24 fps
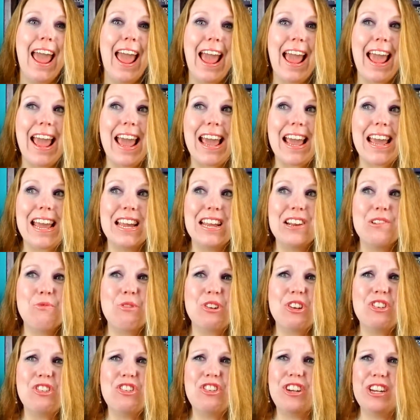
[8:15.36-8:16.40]
and
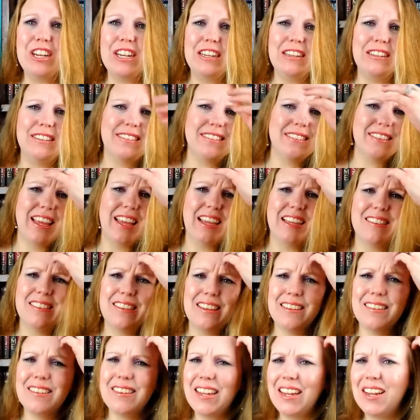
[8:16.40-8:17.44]
when she's like
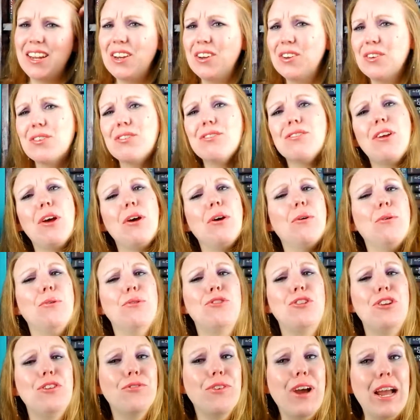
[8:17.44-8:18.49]
16 or so,
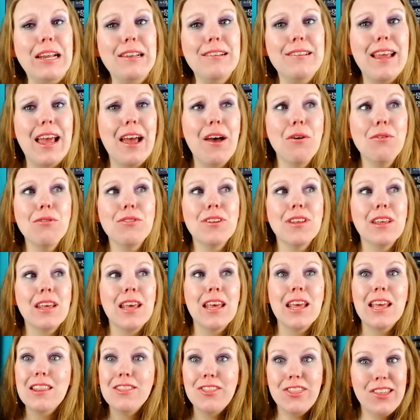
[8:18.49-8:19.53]
she finds out
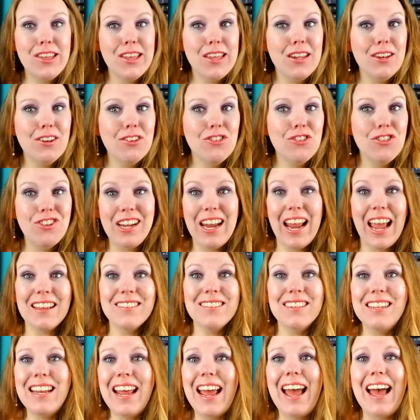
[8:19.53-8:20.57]
that she
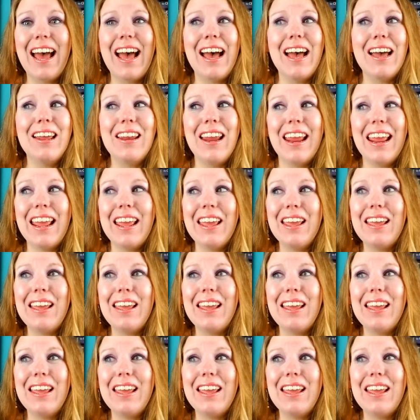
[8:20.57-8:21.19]
has a dad